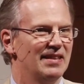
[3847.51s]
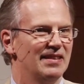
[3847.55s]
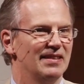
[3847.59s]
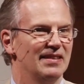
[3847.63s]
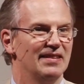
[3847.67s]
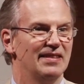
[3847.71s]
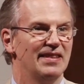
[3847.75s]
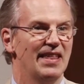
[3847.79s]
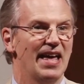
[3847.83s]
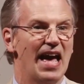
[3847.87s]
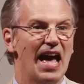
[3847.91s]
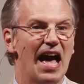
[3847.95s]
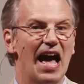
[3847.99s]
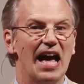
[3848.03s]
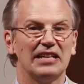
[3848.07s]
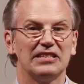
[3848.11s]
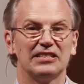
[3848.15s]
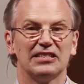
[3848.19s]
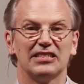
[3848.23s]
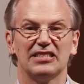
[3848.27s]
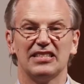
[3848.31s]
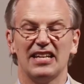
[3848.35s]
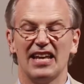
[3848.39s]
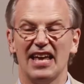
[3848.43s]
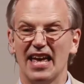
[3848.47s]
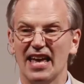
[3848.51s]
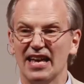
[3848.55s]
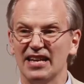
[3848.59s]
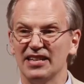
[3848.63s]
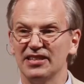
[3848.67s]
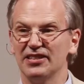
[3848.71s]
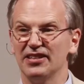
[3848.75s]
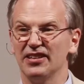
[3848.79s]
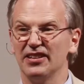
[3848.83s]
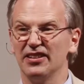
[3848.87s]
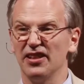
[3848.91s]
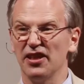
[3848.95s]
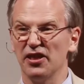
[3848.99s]
That's 10
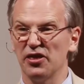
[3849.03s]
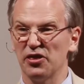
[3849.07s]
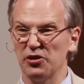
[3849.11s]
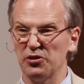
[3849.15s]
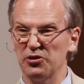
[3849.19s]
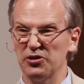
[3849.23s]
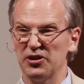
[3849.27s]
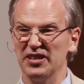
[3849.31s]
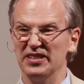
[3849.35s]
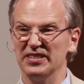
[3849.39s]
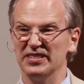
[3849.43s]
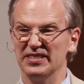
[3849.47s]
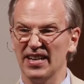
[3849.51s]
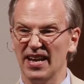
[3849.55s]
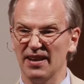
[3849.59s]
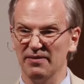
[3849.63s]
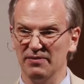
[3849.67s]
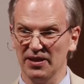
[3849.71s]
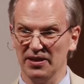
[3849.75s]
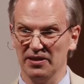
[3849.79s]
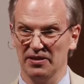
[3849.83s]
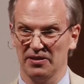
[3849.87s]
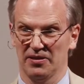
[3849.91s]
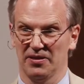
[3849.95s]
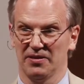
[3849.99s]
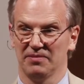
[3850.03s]
to the 37th.